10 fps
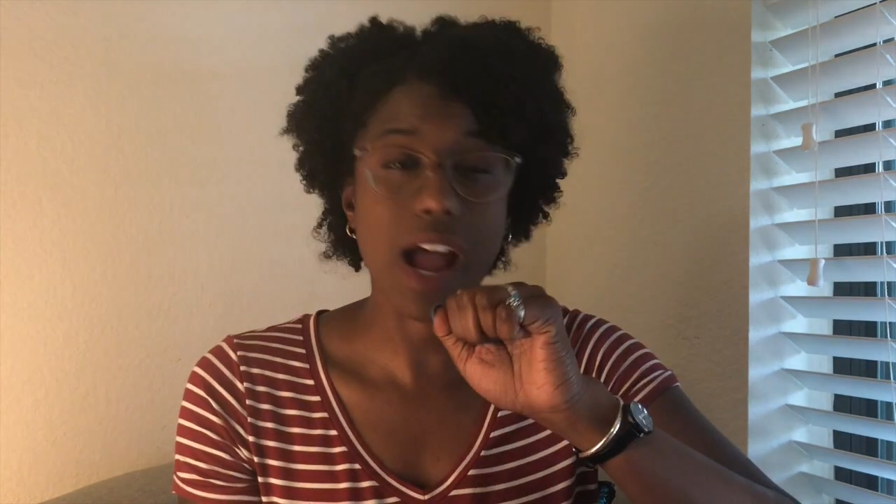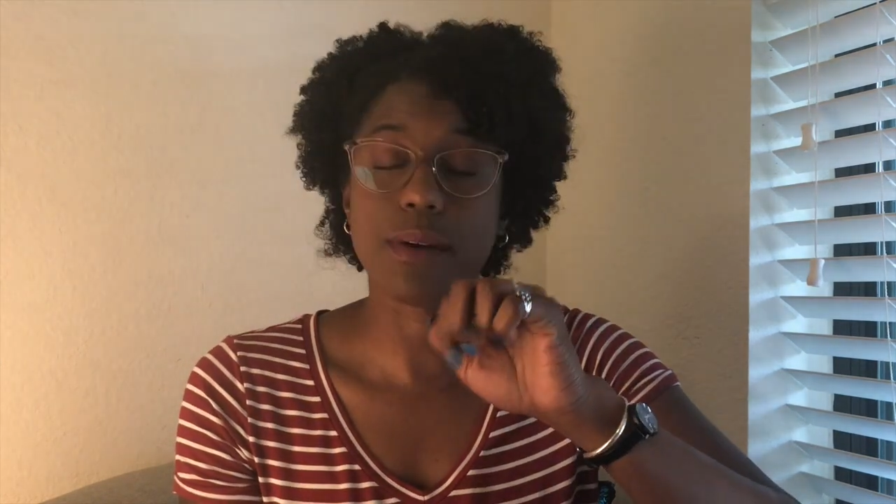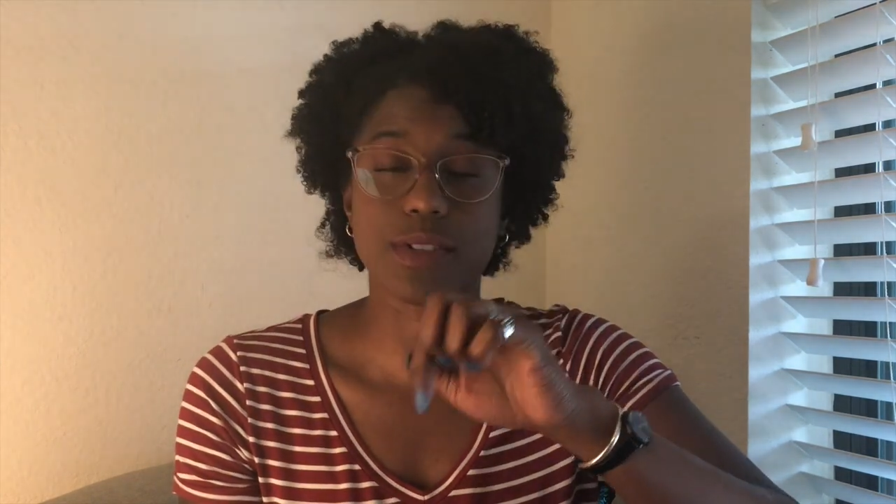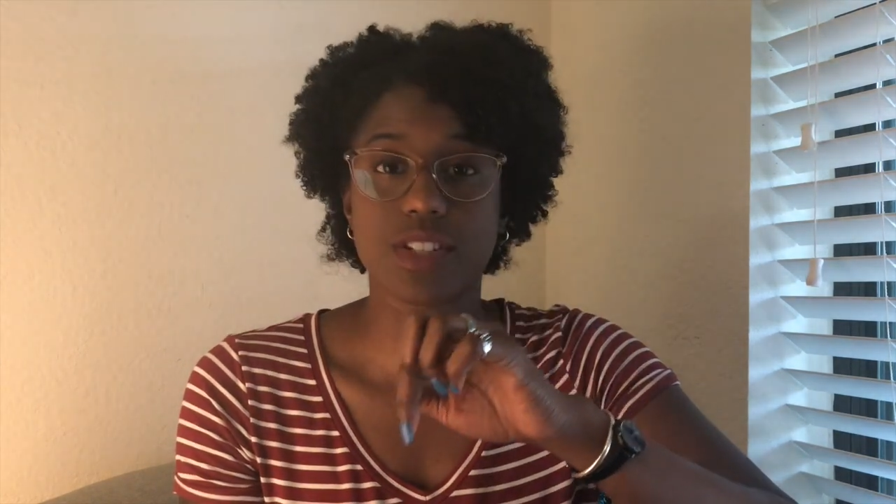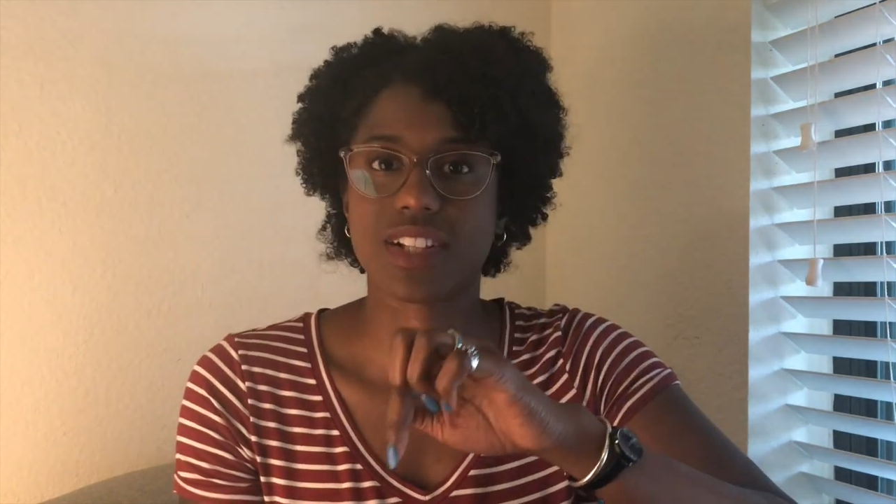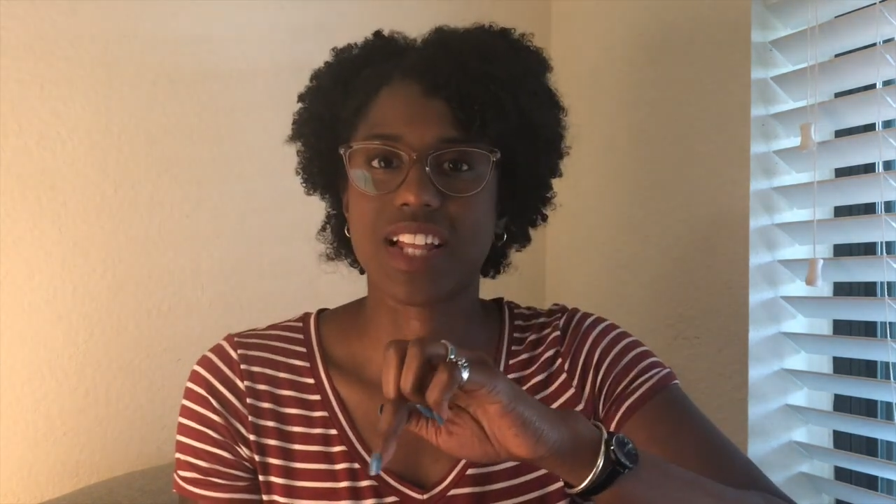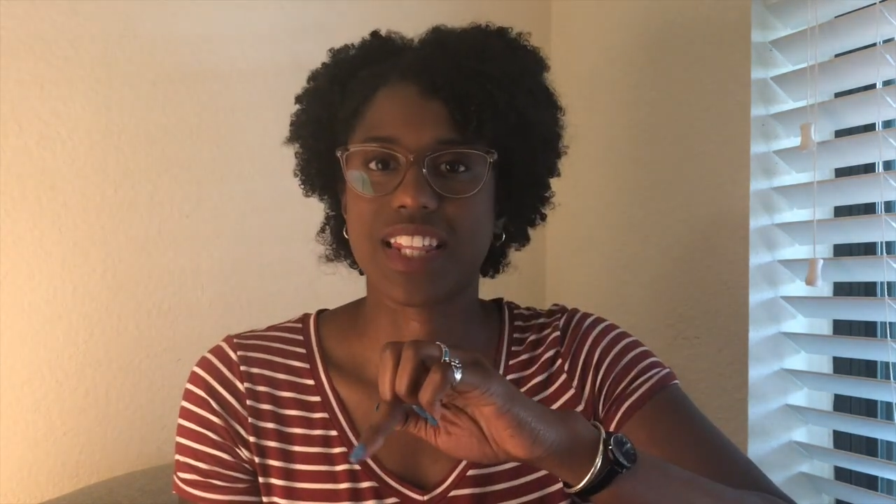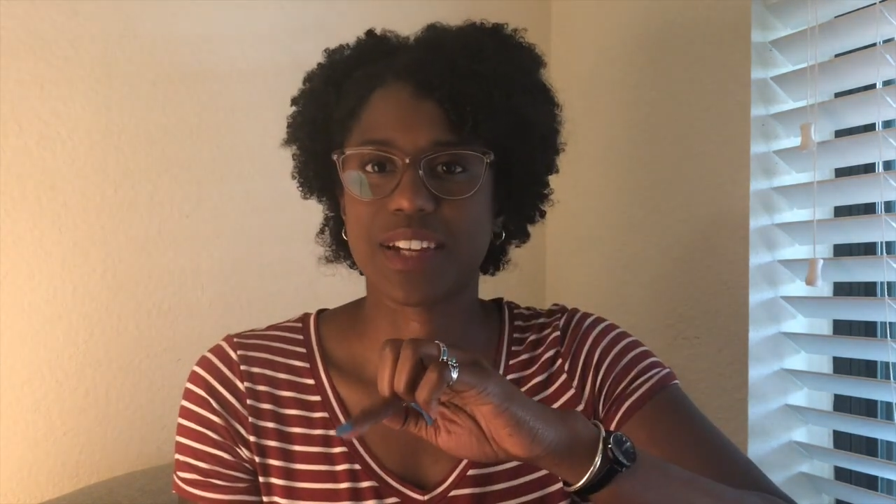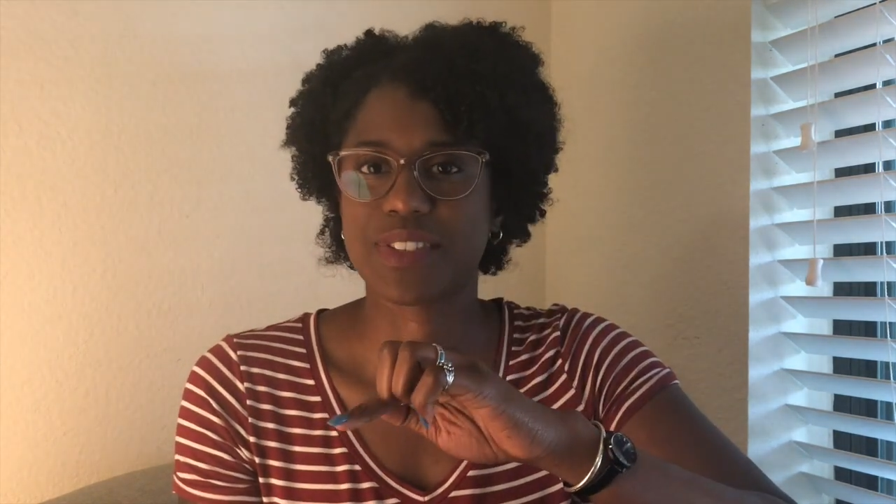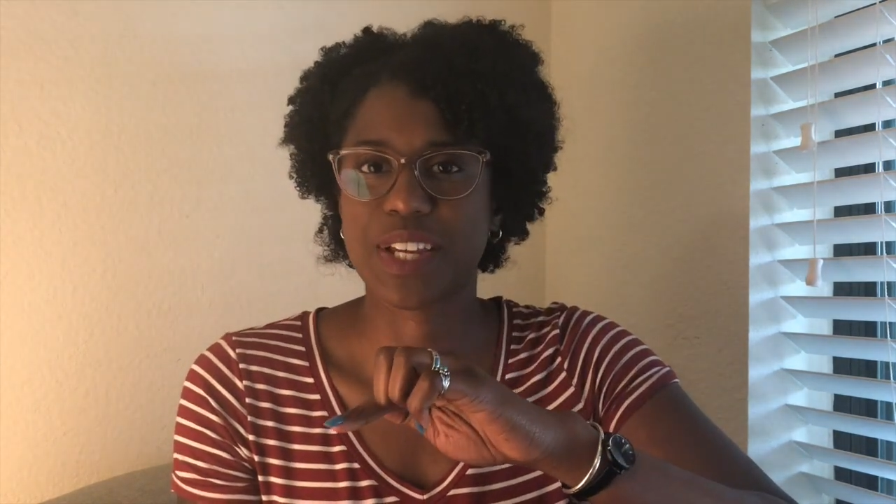I was just
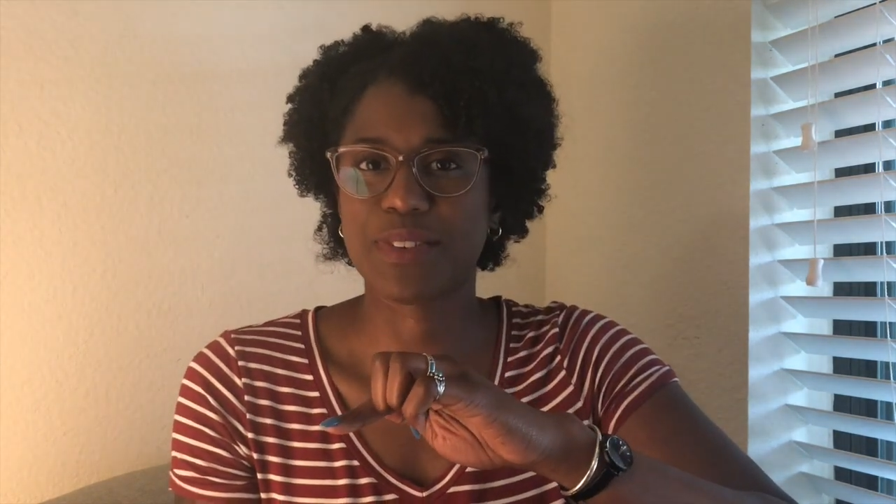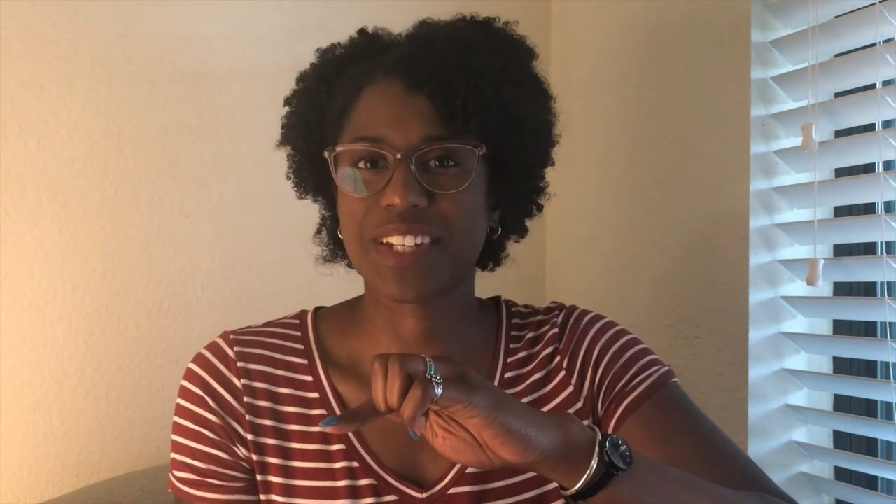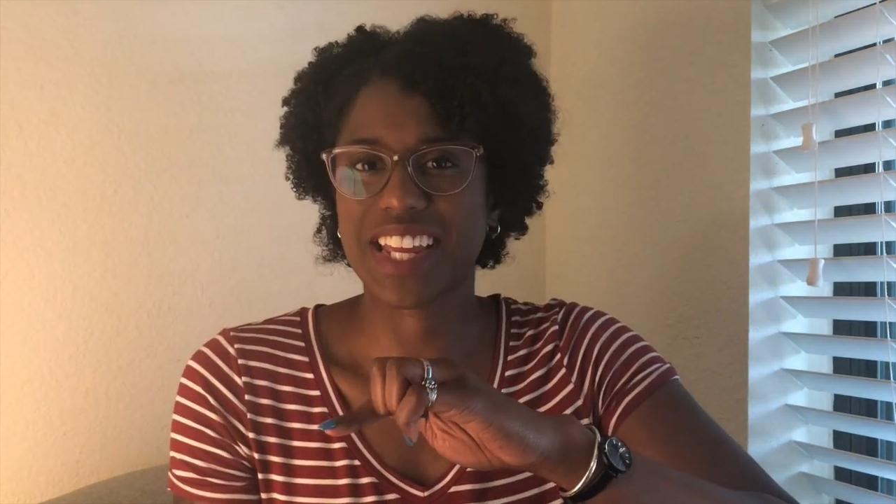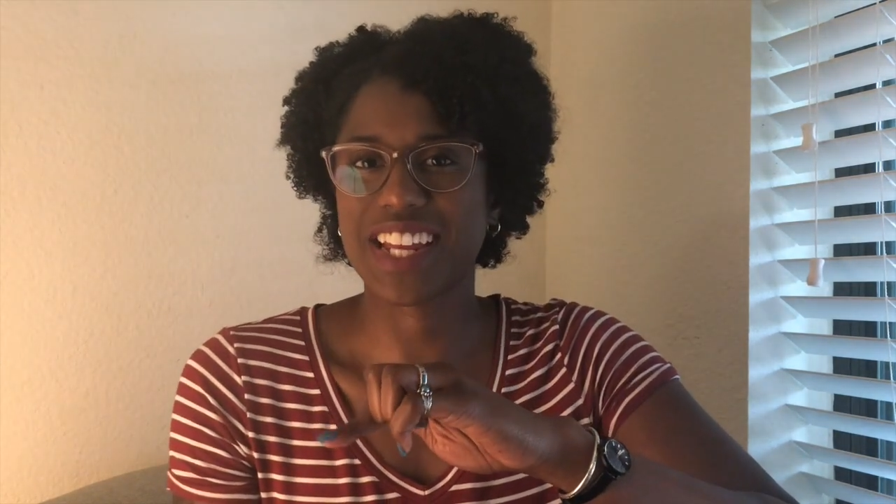glad that I was able to